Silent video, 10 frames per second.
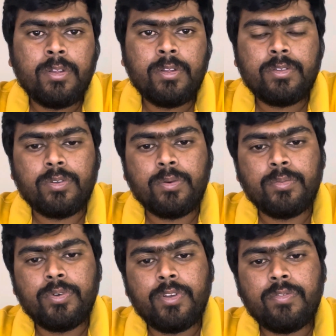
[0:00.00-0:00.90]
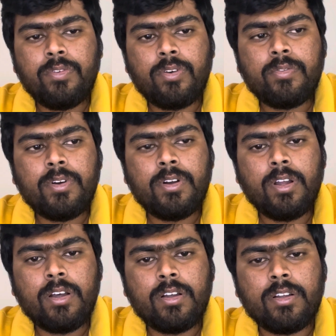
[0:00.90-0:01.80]
So moving forward,
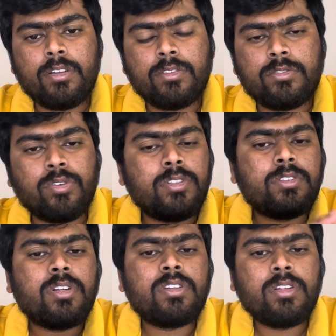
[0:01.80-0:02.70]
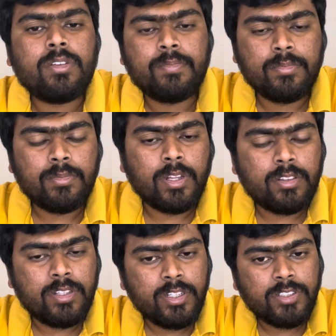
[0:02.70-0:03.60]
so these are the
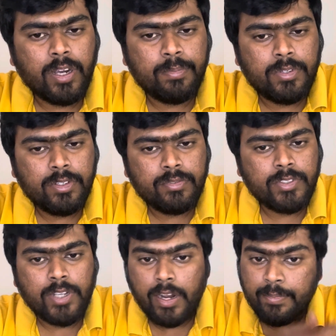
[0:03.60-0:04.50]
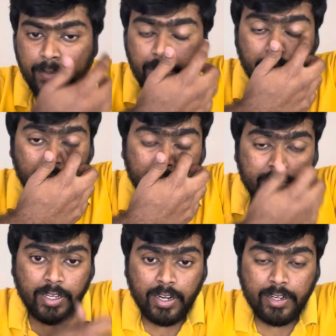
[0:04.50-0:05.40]
three chapters which help me in
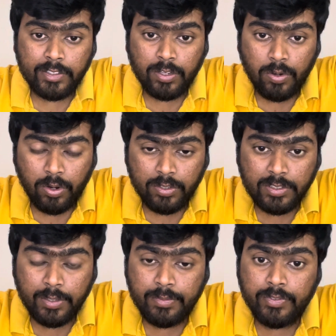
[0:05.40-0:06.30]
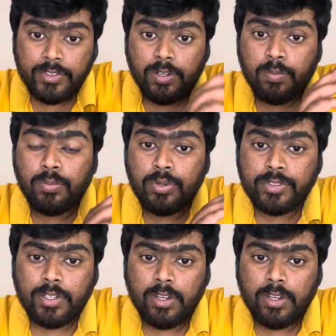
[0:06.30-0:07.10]
understanding the concepts which are most